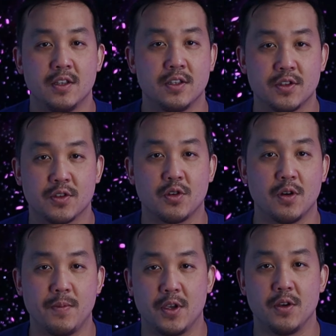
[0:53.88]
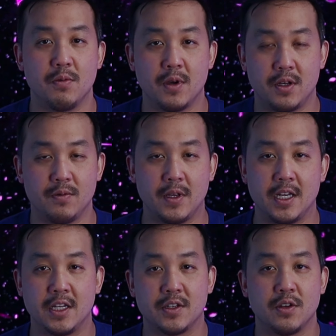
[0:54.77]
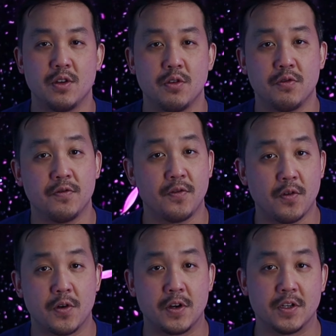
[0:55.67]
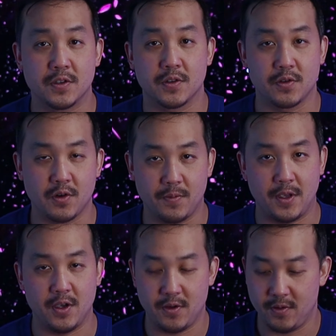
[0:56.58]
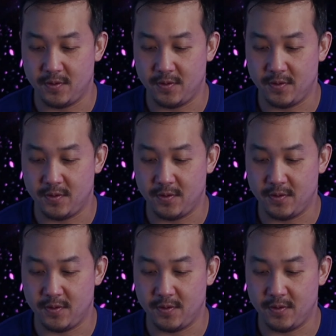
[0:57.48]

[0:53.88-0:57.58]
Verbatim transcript: Scorpio, what do we need to know for Scorpio?